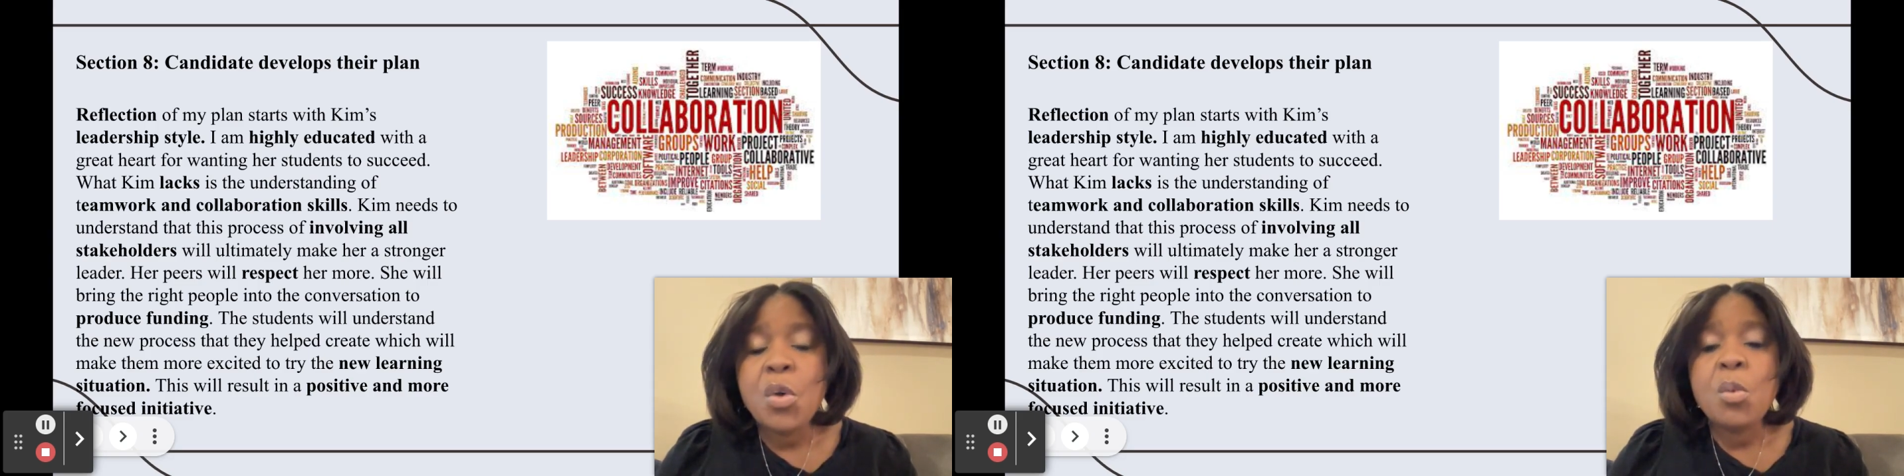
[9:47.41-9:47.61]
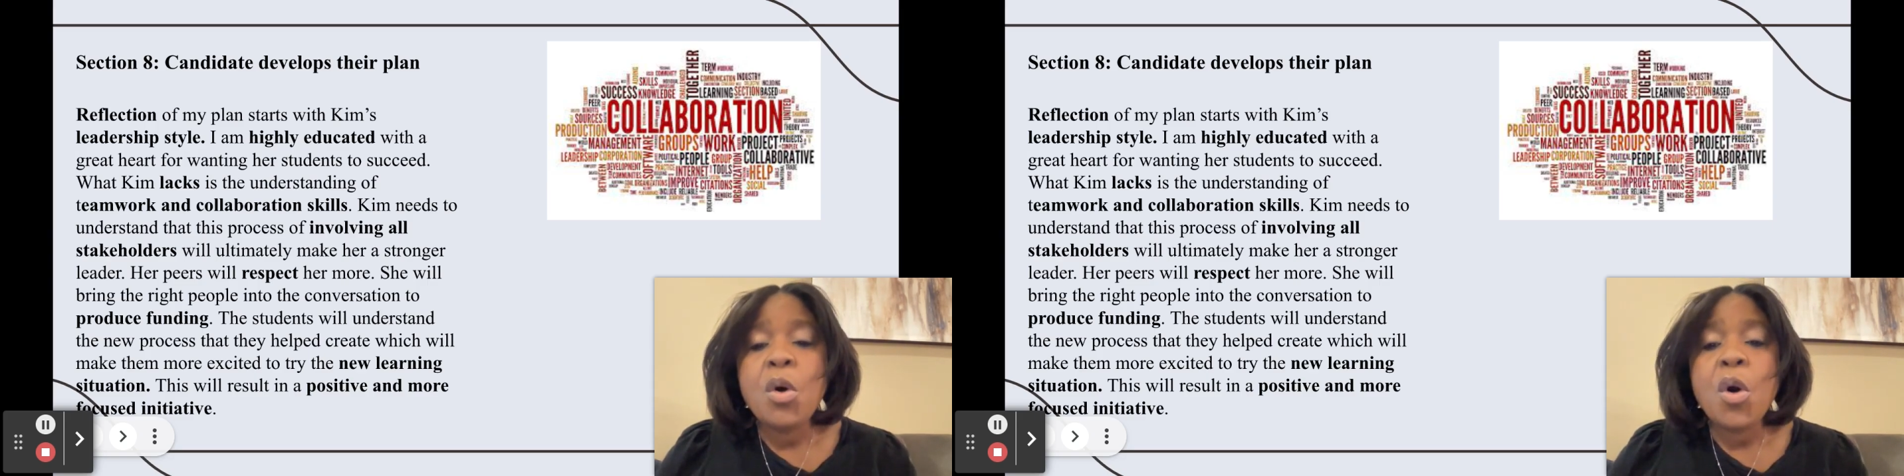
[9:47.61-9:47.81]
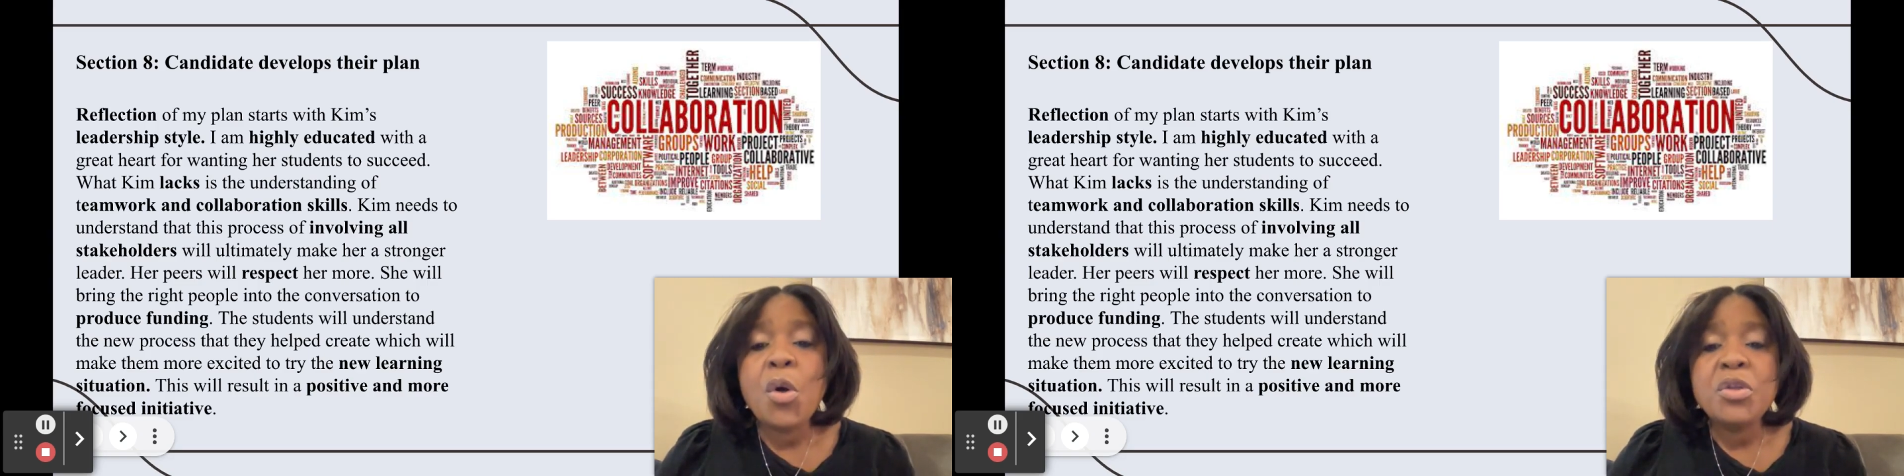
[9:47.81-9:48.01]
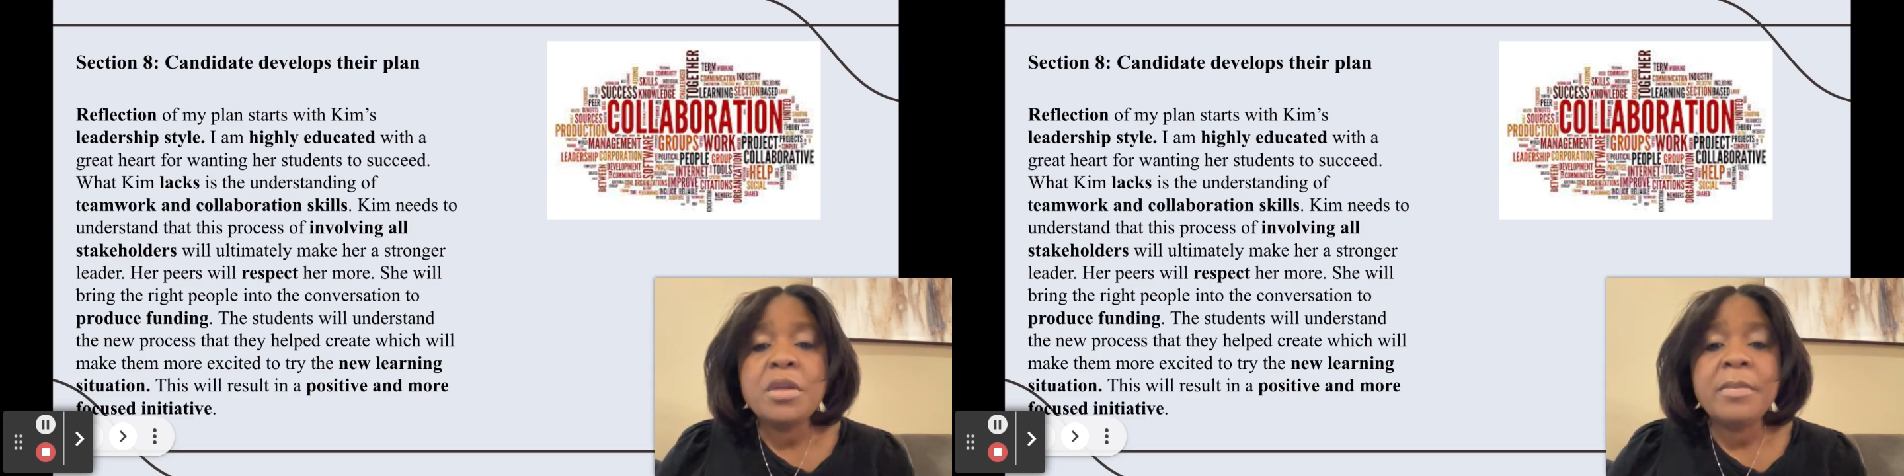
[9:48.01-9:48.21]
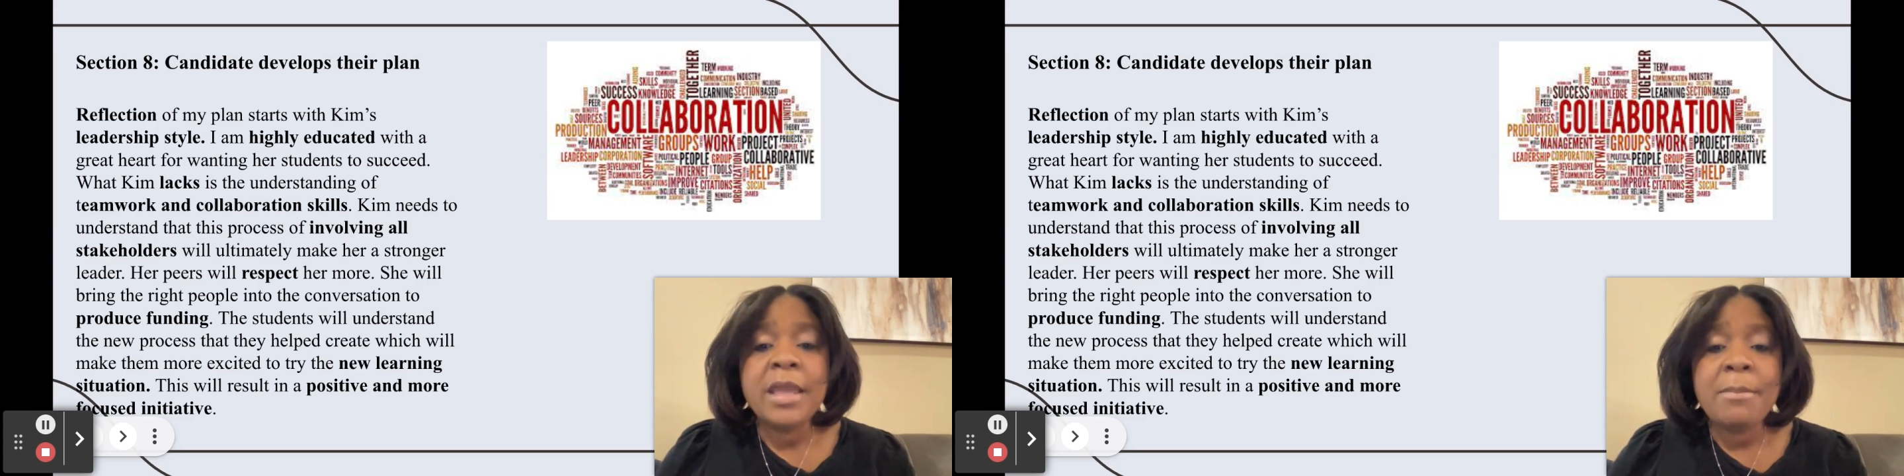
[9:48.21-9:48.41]
will
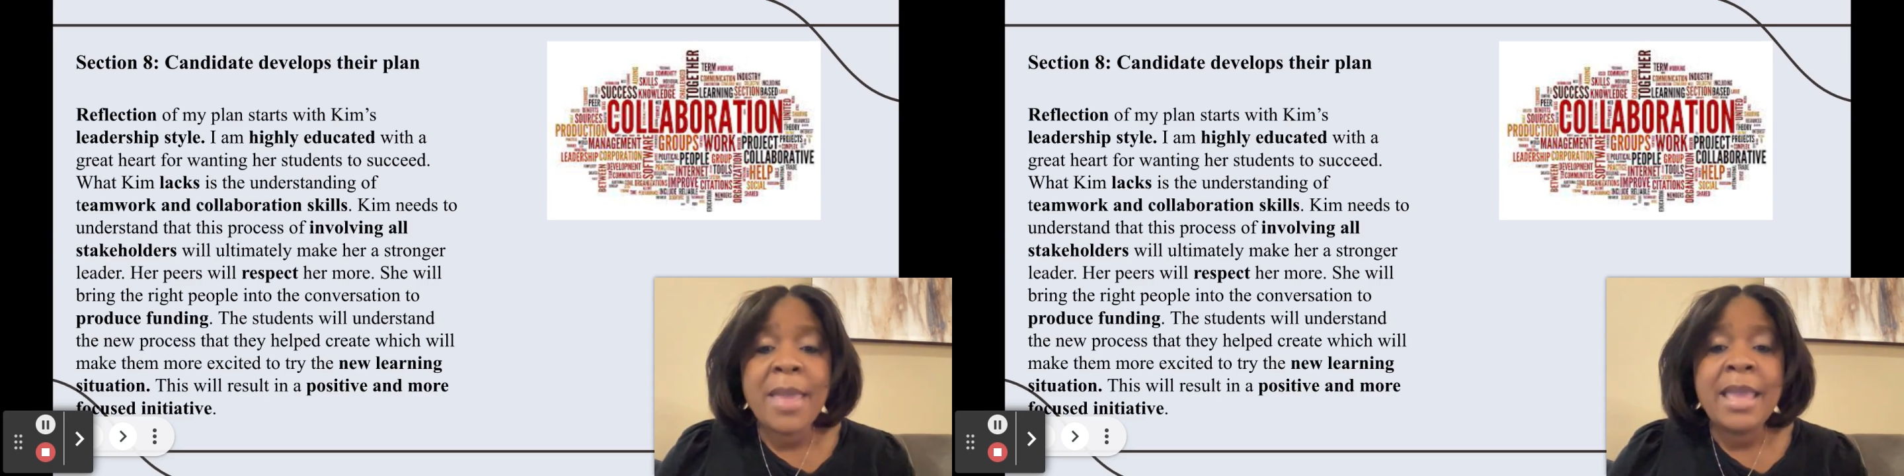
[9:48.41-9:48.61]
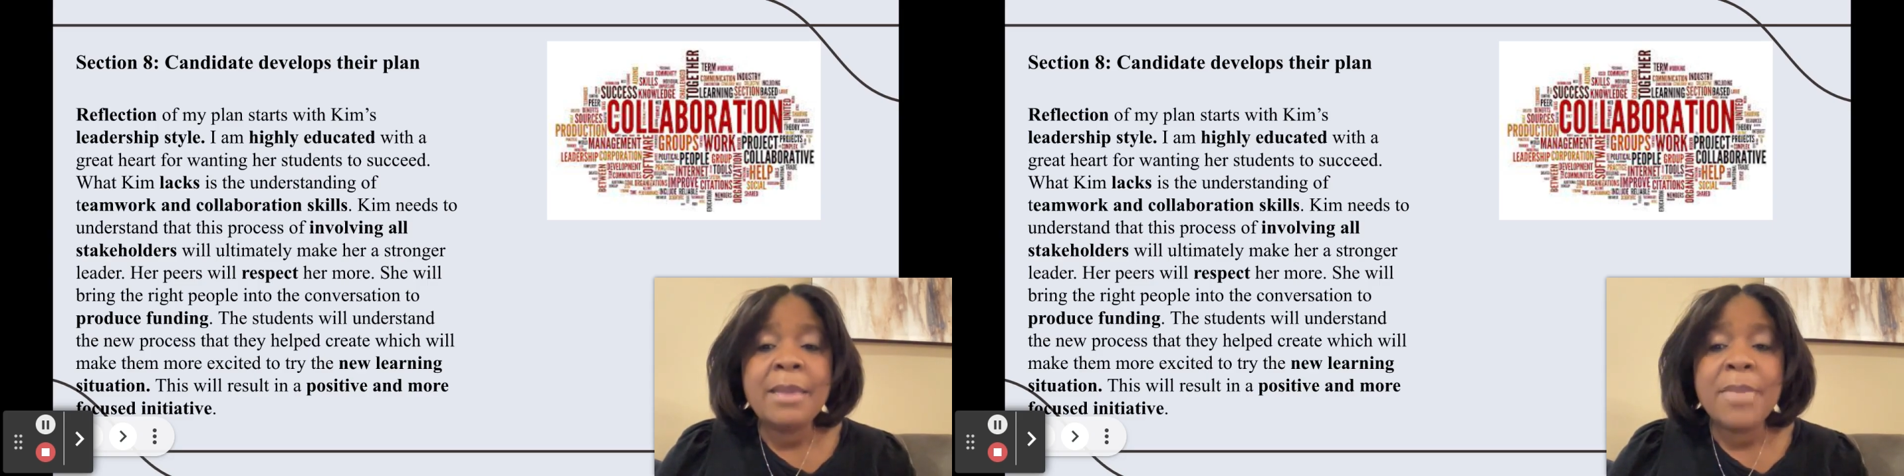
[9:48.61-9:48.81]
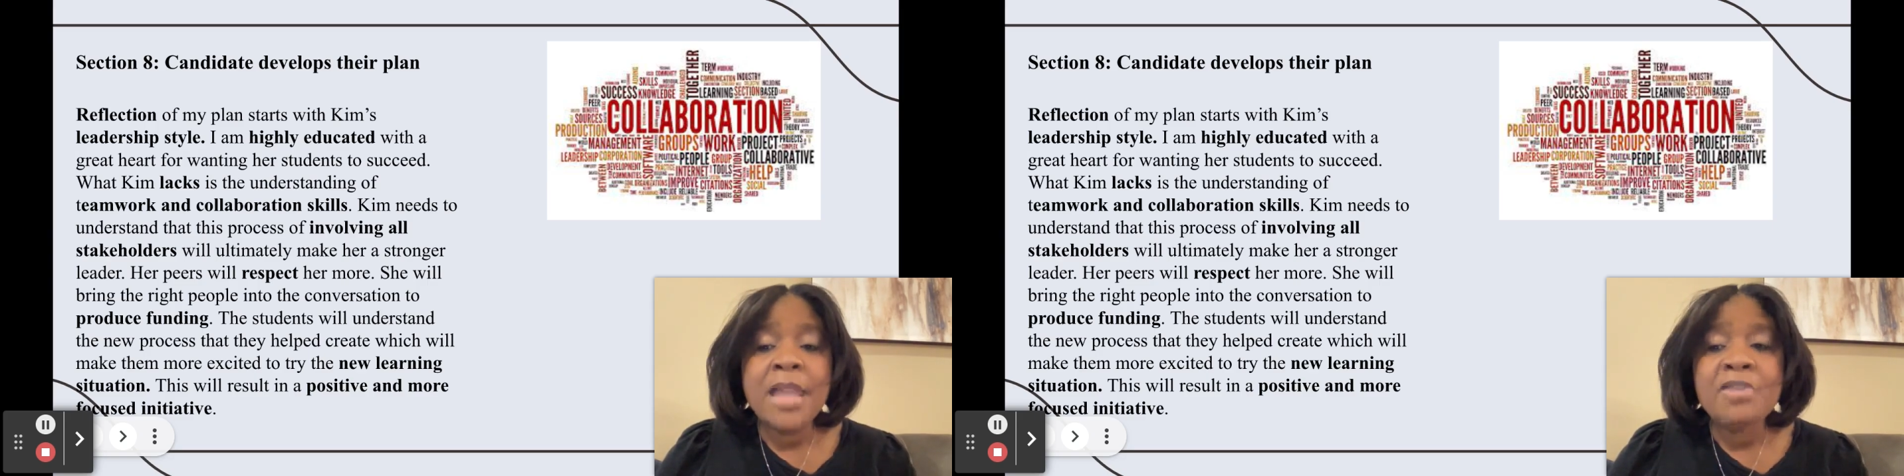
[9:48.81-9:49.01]
ultimately make me